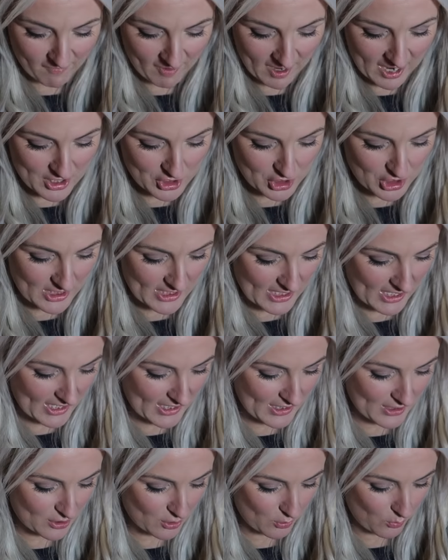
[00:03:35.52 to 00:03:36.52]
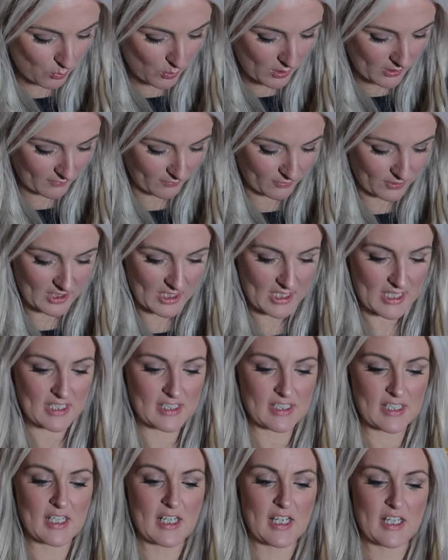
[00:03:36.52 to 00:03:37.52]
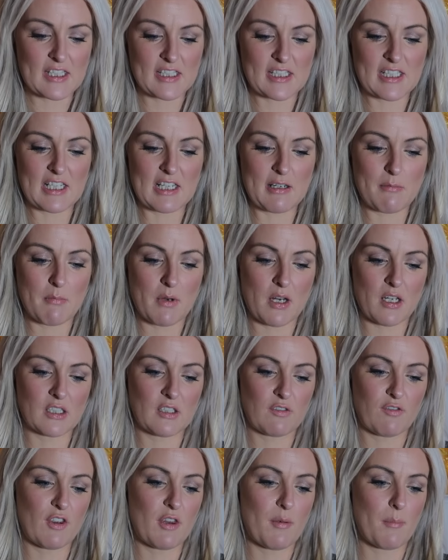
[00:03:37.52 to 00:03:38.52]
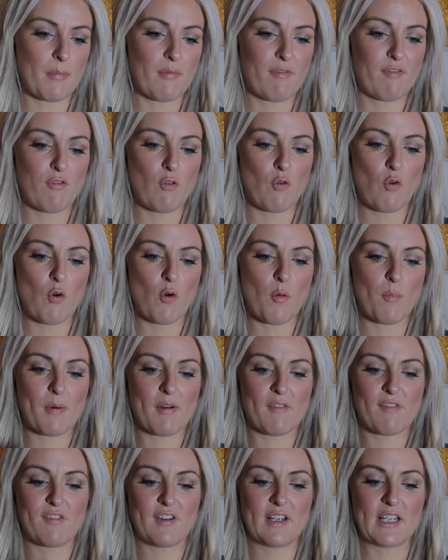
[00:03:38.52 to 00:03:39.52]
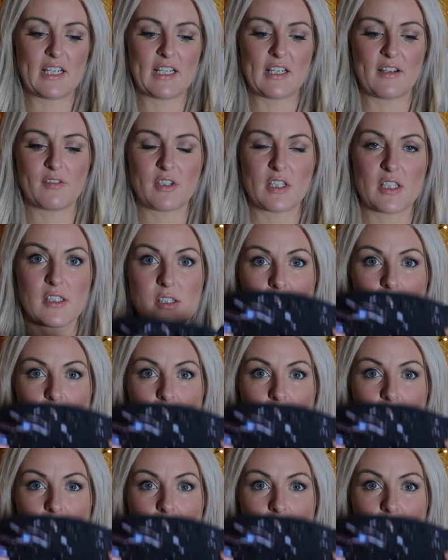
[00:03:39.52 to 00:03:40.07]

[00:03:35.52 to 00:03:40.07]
I've actually had one of these sleep mask for them before, but Finney loved it